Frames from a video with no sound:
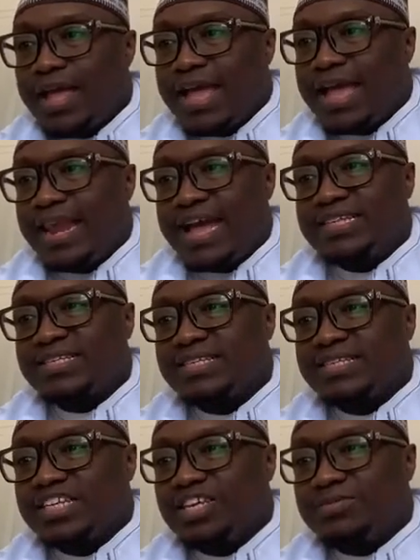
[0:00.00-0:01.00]
A
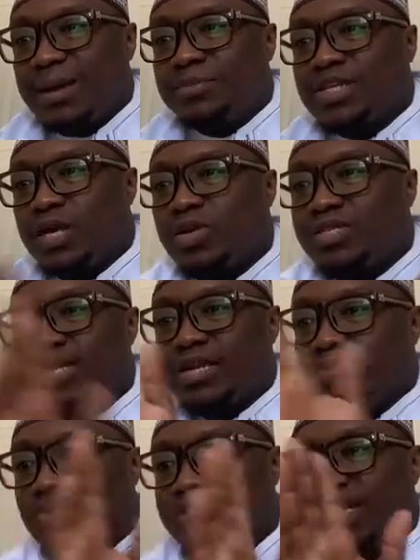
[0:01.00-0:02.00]
licensed imam shall not
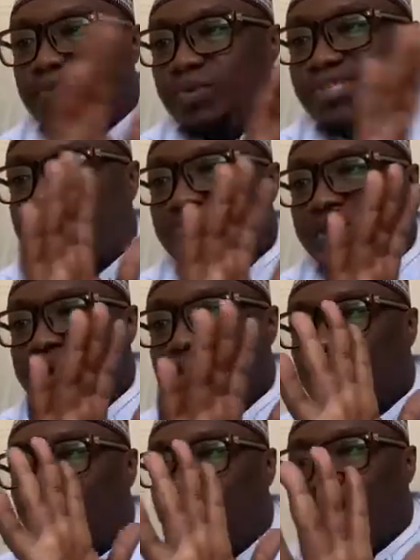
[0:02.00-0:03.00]
celebrate a Muslim marriage
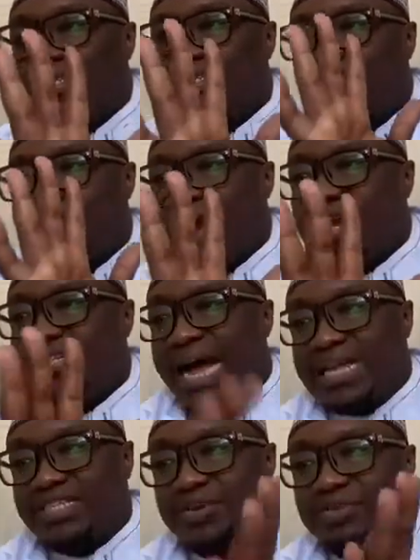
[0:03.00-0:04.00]
unless the marriage
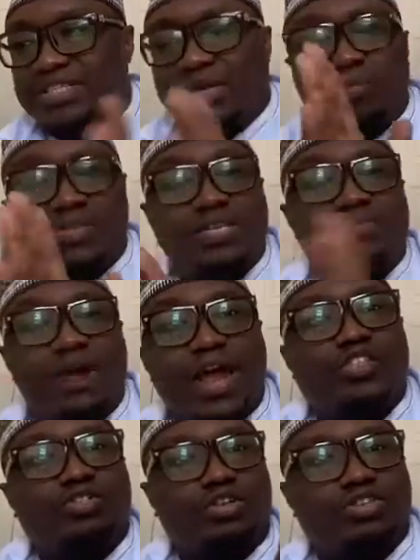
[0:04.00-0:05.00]
has a written Muslim marriage
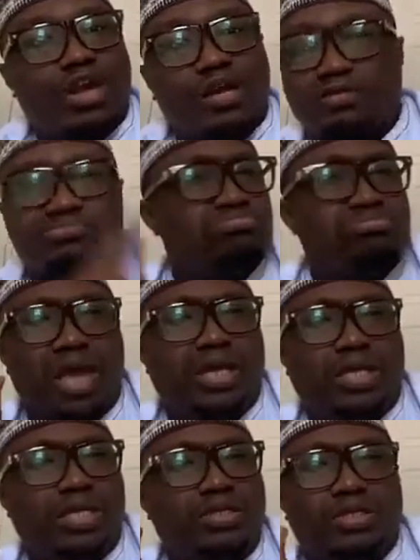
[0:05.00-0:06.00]
contract.
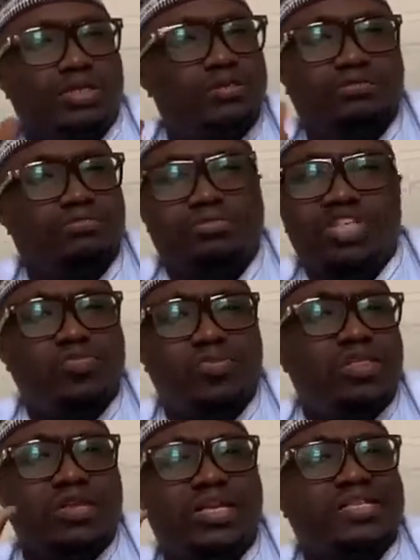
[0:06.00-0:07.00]
Agreed. It's
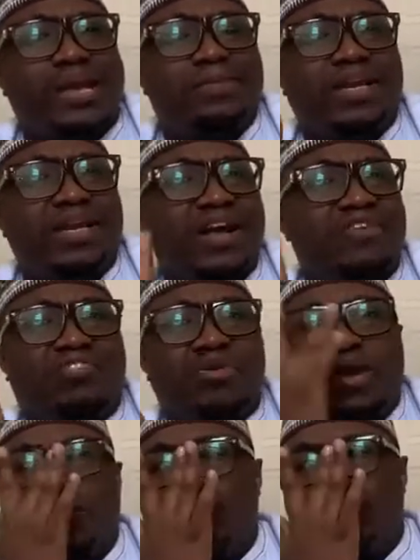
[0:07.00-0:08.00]
within the Islamic legal framework,
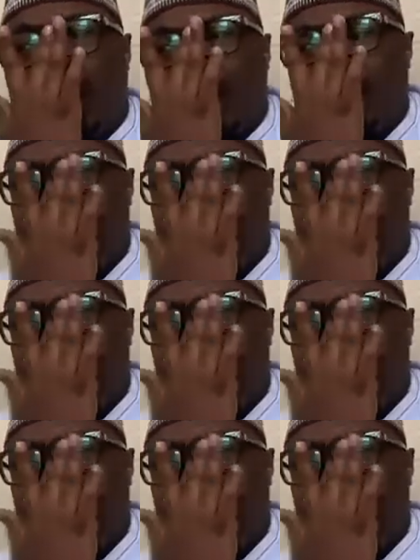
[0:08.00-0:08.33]
no problem.